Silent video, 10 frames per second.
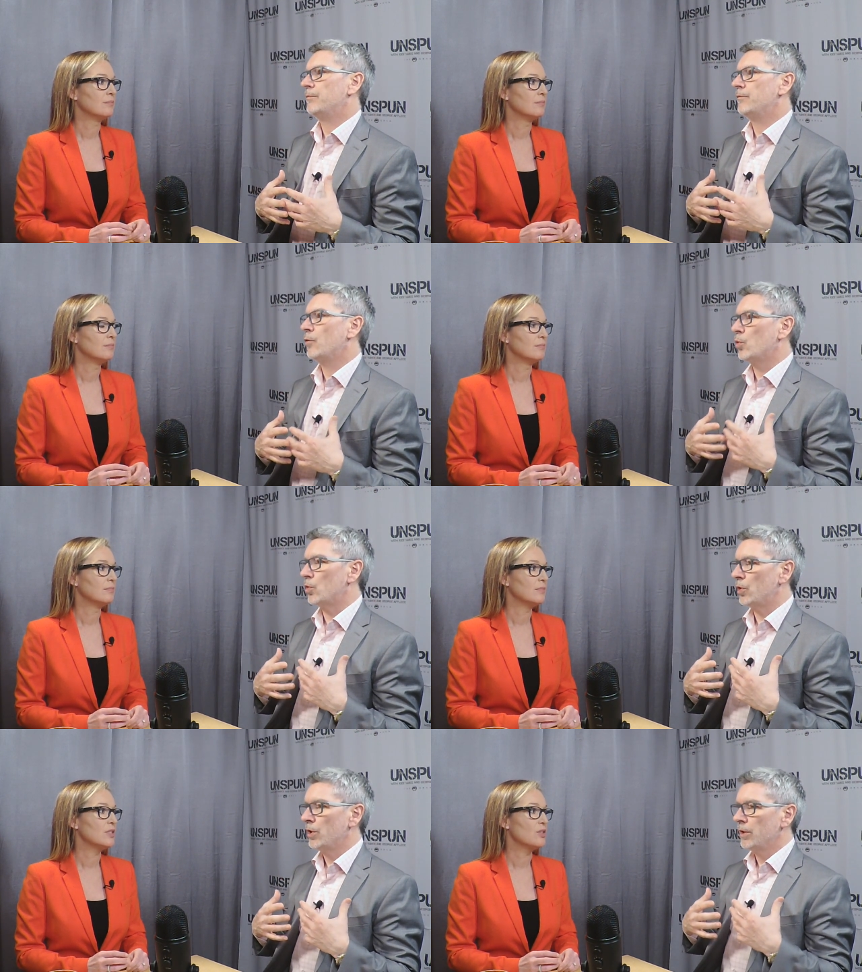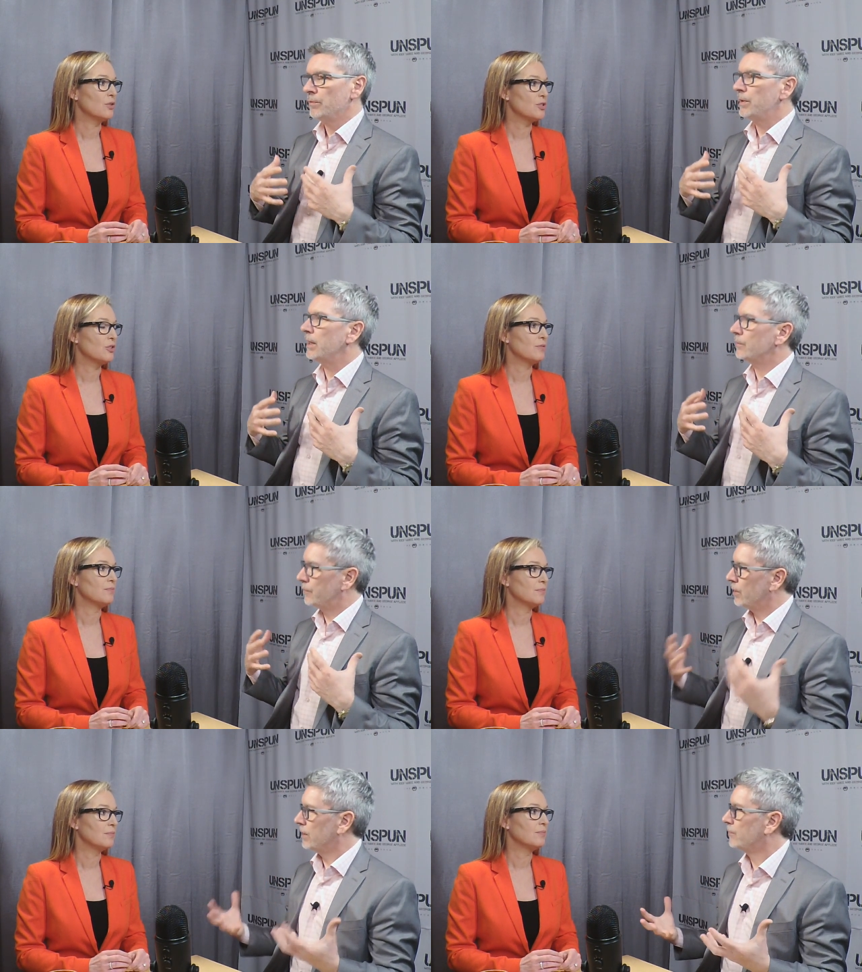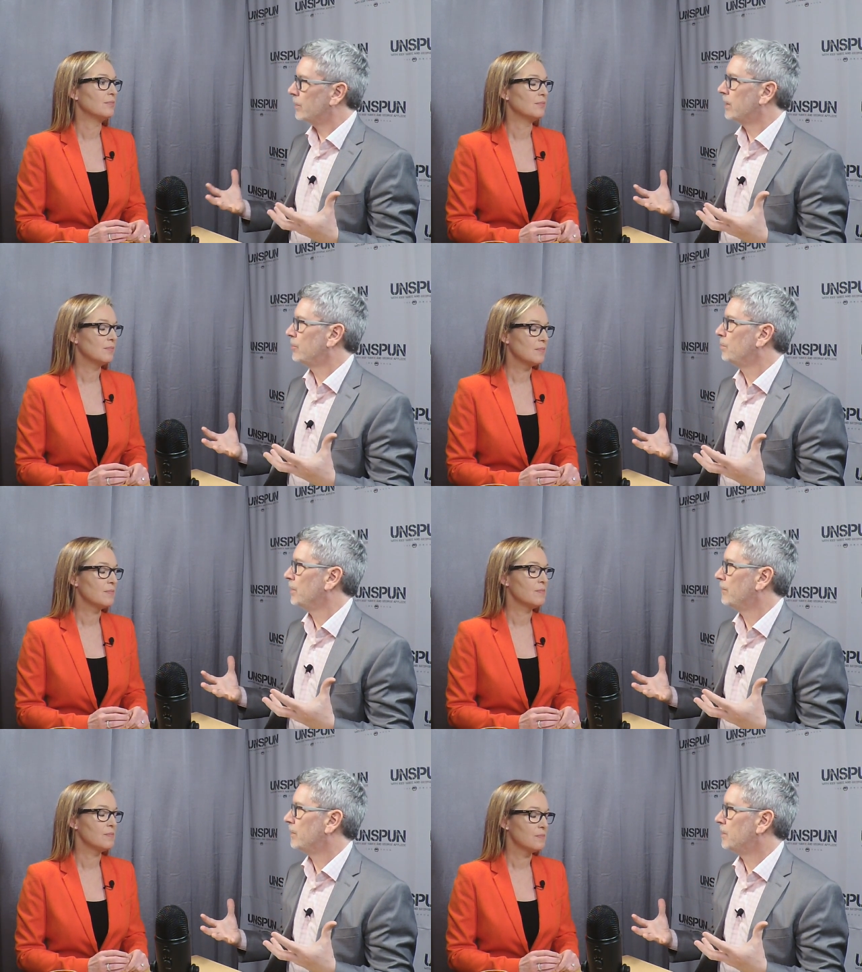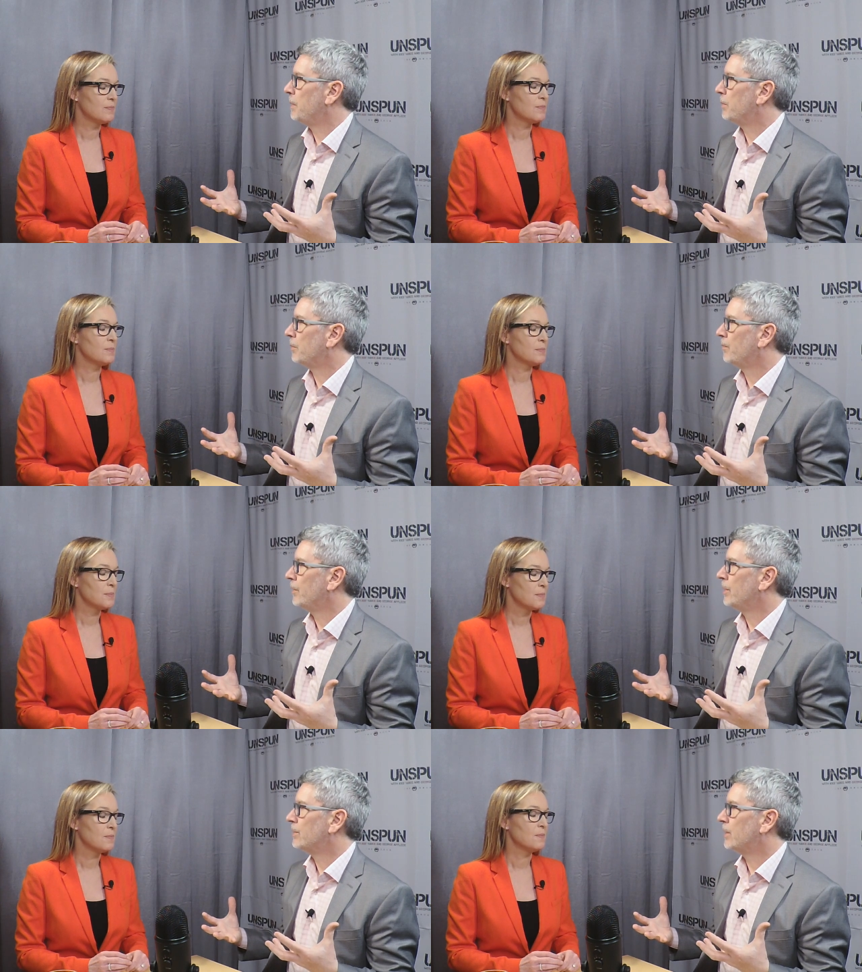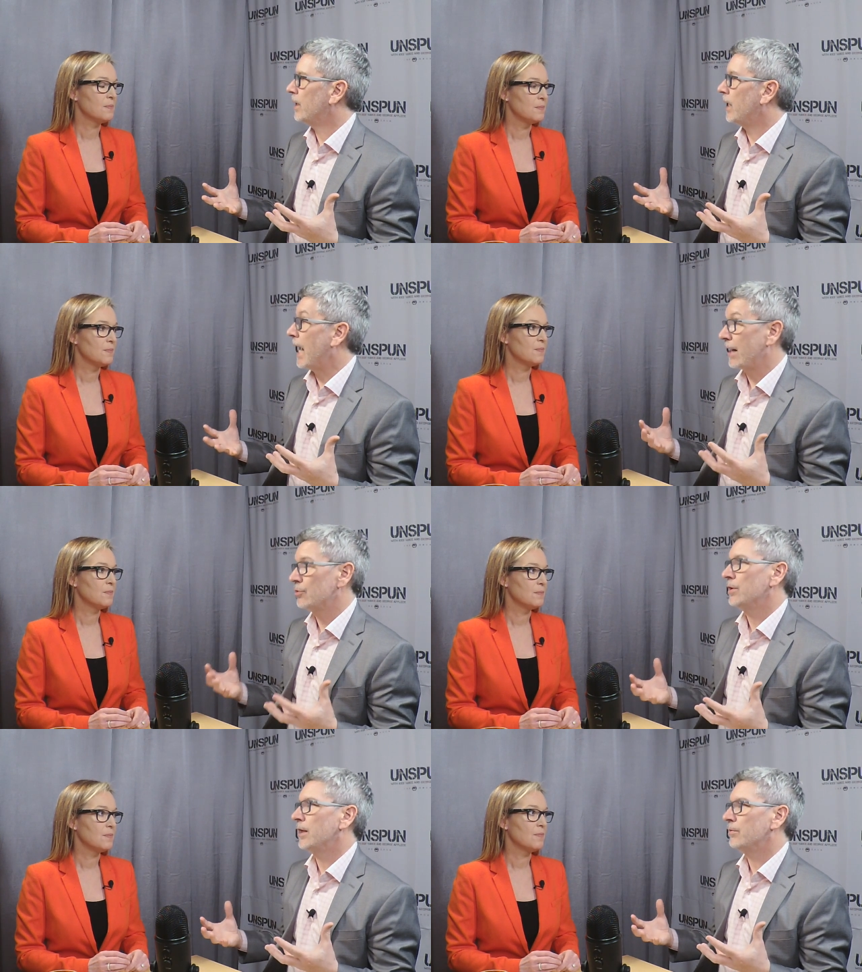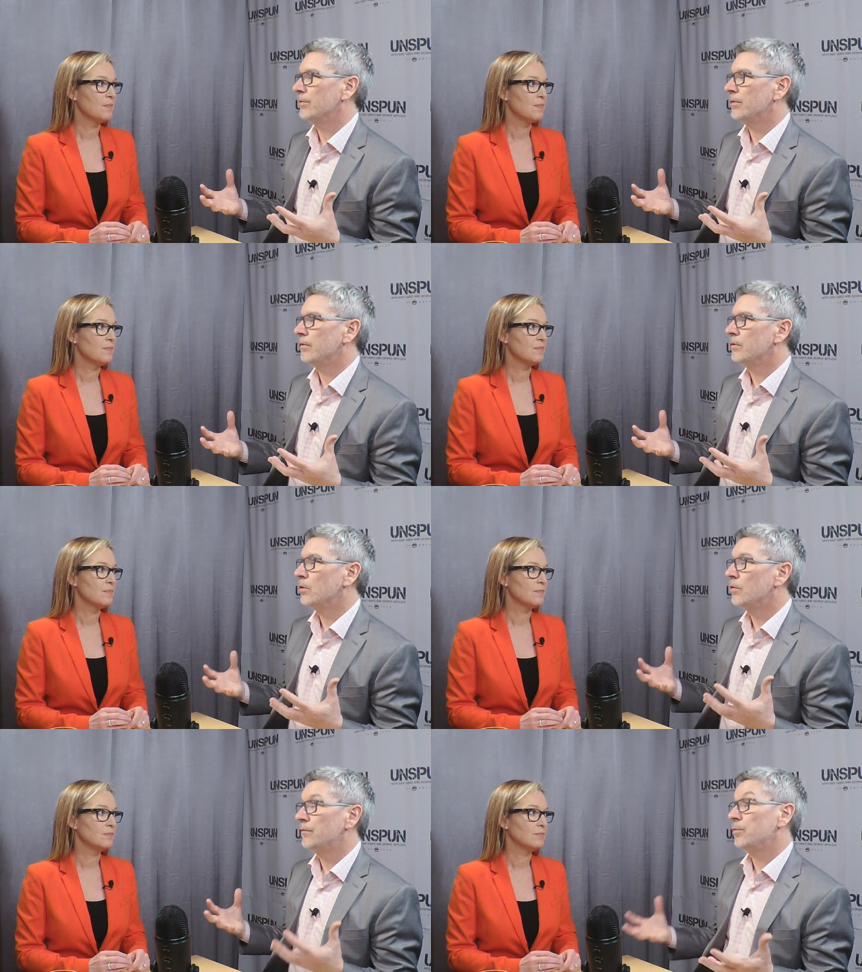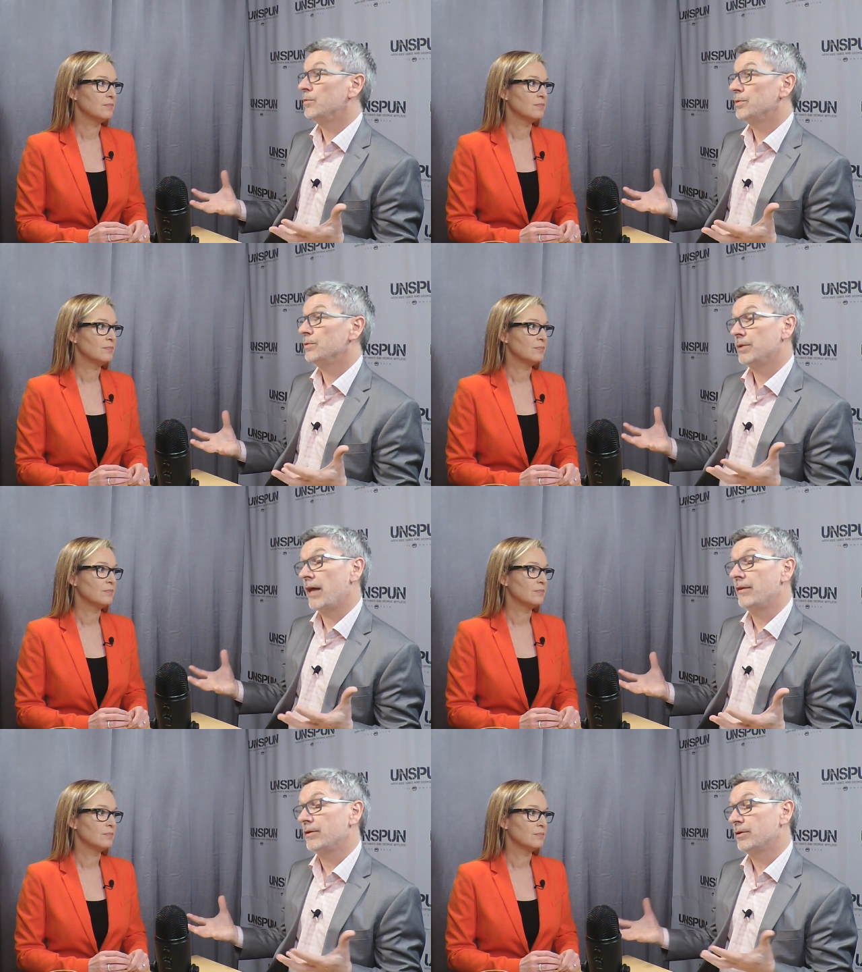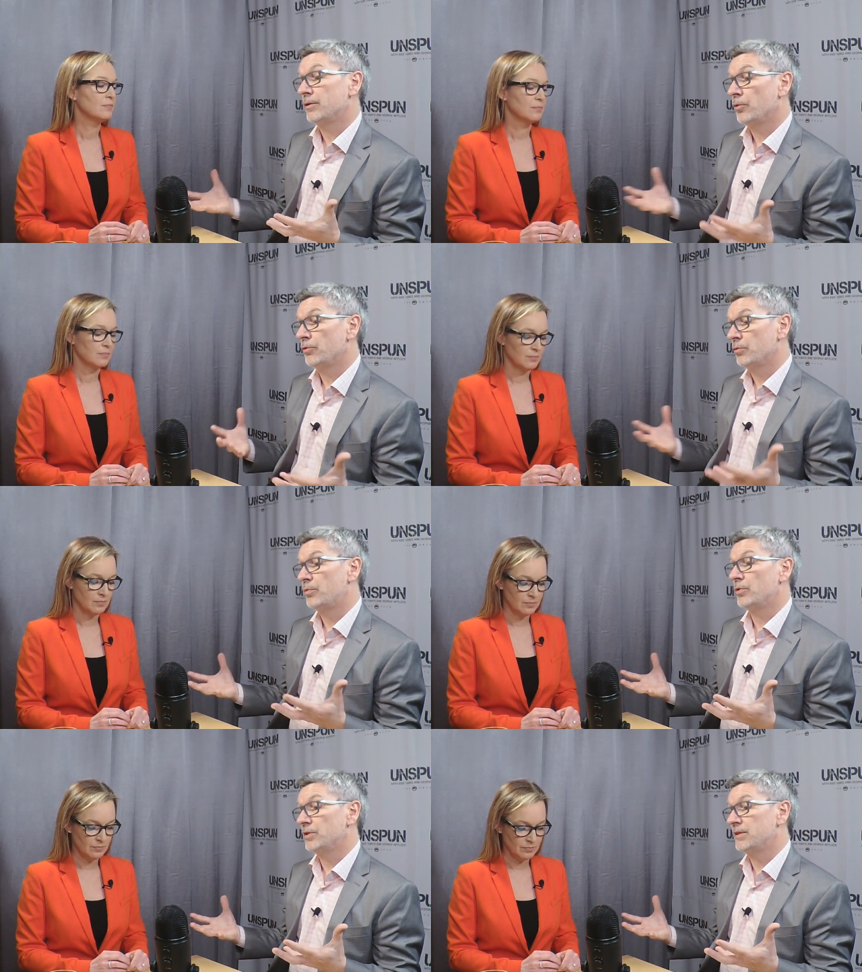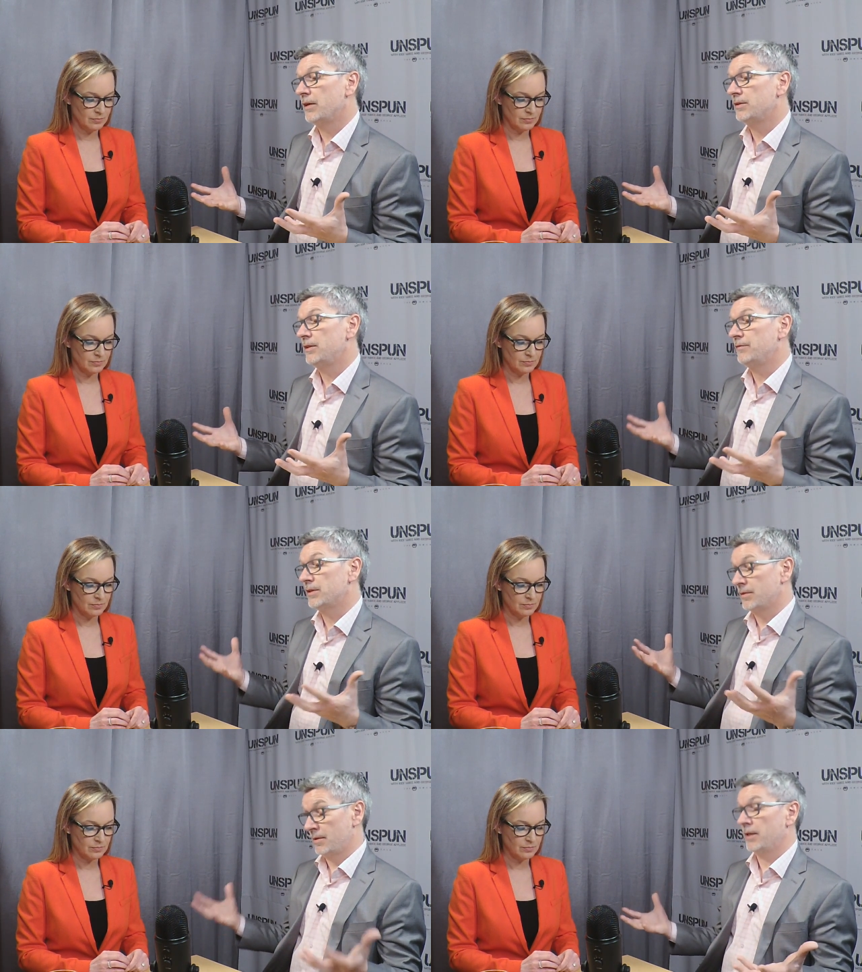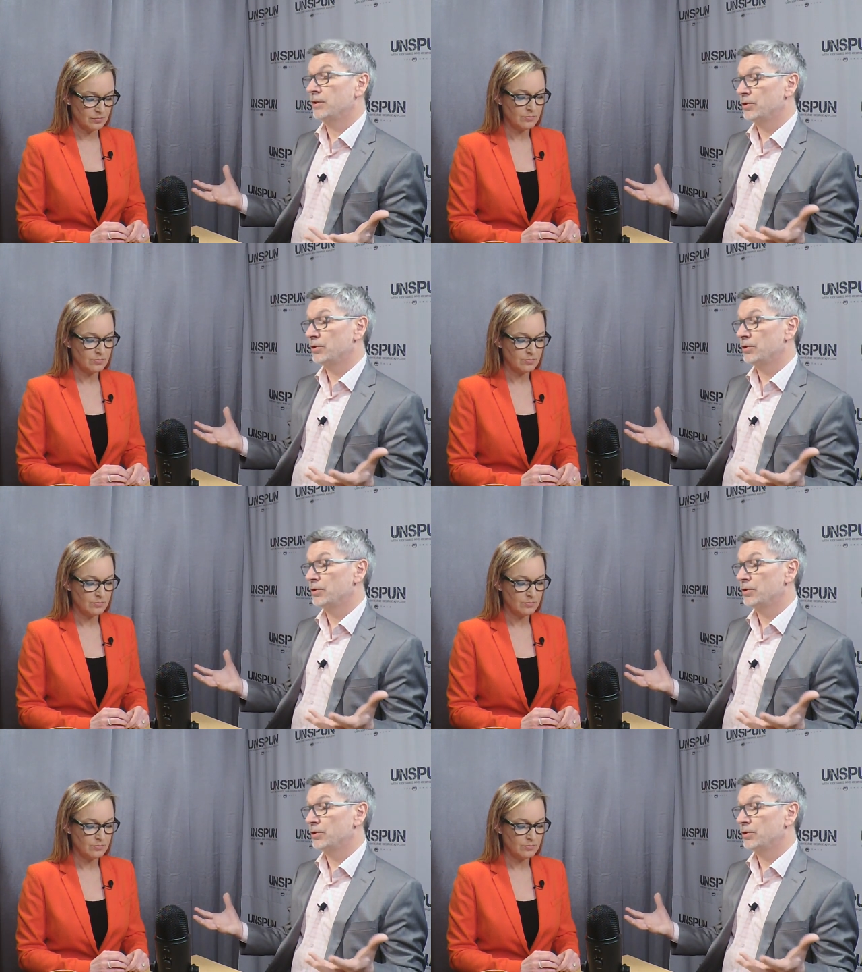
Speaker 1: for social because you believe that these people are. It's actually I don't know if I think they're going through a process now to see if they can